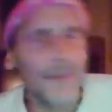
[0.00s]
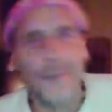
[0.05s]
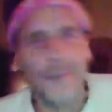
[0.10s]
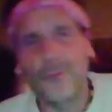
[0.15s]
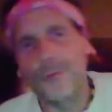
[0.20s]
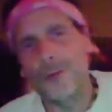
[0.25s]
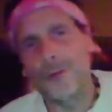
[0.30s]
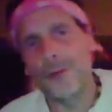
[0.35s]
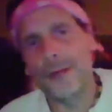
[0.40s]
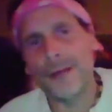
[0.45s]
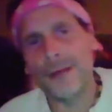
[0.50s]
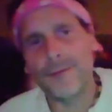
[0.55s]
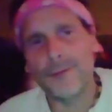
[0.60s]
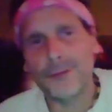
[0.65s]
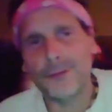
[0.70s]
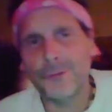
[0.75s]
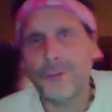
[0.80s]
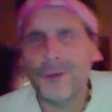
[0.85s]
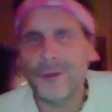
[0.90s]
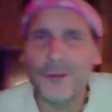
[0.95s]
never really gave
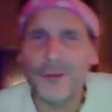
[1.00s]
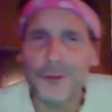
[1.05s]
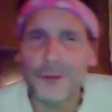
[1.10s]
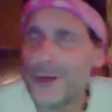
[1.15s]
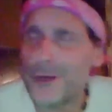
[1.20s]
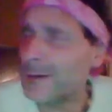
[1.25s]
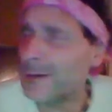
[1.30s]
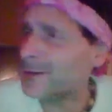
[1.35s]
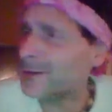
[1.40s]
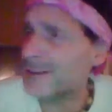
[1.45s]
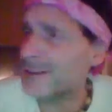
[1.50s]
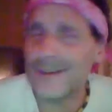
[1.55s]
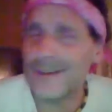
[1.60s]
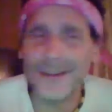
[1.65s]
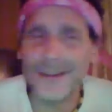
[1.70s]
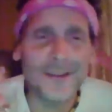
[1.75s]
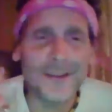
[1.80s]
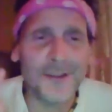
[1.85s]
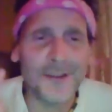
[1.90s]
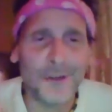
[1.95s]
this one a try because it
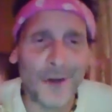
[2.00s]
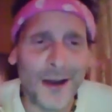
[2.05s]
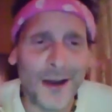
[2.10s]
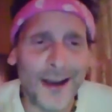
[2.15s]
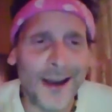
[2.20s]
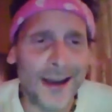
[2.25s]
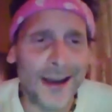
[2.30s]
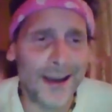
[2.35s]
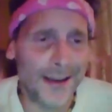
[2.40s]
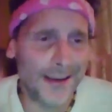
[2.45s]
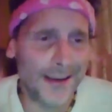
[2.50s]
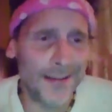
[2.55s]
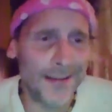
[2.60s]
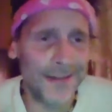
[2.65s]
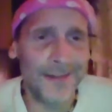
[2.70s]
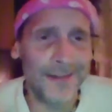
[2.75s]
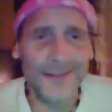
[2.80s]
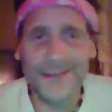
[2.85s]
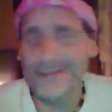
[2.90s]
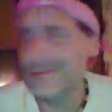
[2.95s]
gets so high.
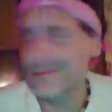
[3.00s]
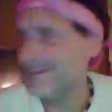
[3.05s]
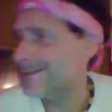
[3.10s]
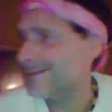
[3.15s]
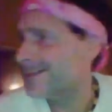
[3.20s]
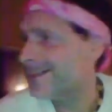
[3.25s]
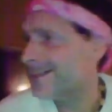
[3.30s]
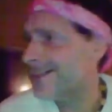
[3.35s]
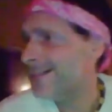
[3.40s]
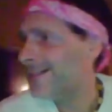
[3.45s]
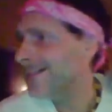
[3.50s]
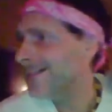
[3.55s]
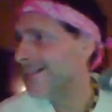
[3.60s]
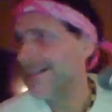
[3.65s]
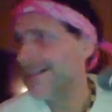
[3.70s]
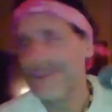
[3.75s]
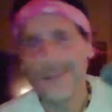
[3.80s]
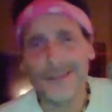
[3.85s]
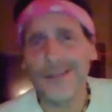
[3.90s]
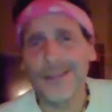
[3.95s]

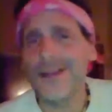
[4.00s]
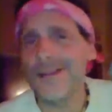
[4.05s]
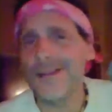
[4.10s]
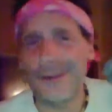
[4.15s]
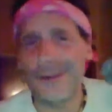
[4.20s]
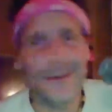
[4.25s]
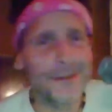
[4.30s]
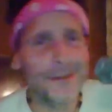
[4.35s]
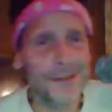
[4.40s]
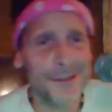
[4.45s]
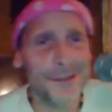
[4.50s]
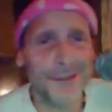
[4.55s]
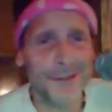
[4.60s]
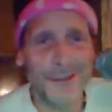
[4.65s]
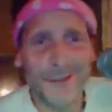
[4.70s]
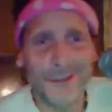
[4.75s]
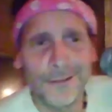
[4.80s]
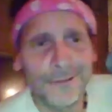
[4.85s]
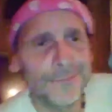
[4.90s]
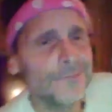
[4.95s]
How can you
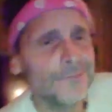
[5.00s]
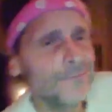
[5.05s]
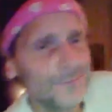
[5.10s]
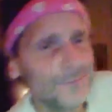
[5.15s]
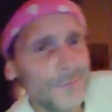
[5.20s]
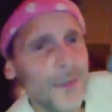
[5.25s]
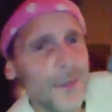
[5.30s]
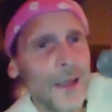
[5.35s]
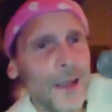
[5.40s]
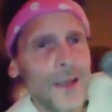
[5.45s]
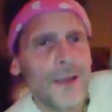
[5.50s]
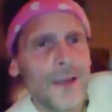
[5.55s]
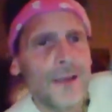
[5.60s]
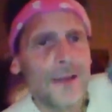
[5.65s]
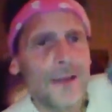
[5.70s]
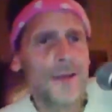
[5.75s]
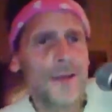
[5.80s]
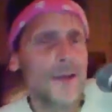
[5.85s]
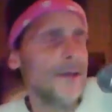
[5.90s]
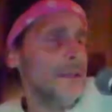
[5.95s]

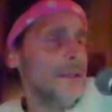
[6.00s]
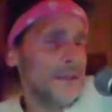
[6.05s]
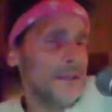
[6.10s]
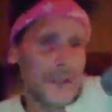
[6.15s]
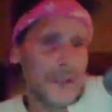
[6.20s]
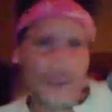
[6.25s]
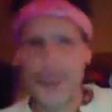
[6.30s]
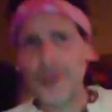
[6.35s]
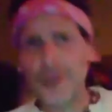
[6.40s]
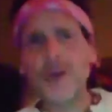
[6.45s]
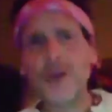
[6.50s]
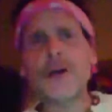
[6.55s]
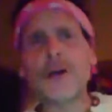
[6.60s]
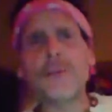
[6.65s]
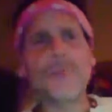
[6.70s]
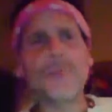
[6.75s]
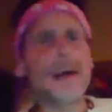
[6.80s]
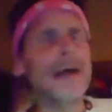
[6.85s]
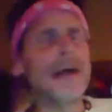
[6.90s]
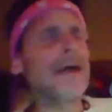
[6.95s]
do? You
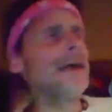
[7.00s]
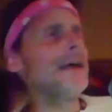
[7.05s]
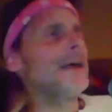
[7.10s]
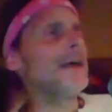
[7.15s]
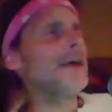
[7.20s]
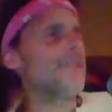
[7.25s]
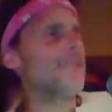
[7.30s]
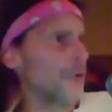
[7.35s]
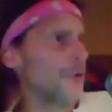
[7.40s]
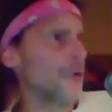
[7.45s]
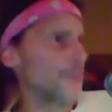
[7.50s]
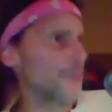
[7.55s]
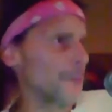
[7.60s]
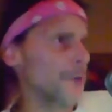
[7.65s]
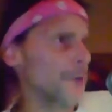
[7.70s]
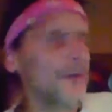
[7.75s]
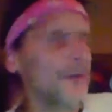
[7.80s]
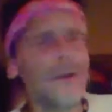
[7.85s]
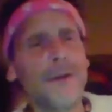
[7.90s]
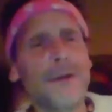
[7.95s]
for
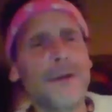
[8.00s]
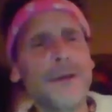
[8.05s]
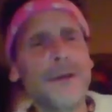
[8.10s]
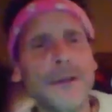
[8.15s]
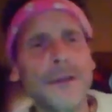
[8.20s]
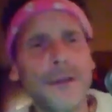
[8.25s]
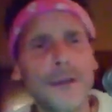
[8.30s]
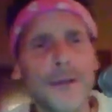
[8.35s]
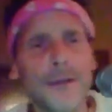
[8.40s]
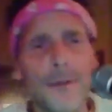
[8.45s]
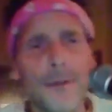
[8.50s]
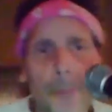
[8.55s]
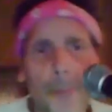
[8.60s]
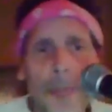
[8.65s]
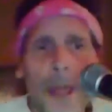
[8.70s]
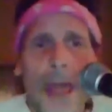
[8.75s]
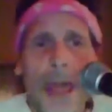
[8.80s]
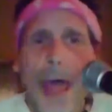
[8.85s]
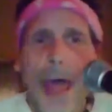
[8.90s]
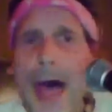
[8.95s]
me.
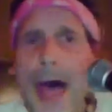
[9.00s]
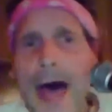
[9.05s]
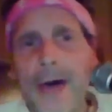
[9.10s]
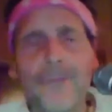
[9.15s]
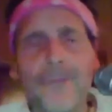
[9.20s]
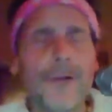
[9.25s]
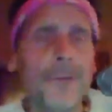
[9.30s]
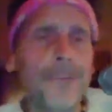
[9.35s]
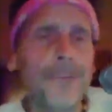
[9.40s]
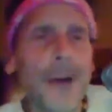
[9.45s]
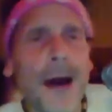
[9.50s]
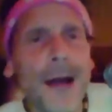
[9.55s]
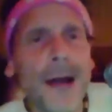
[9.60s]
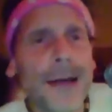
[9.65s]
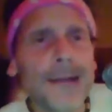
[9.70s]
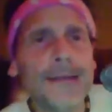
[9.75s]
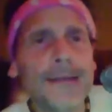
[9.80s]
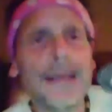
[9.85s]
Everybody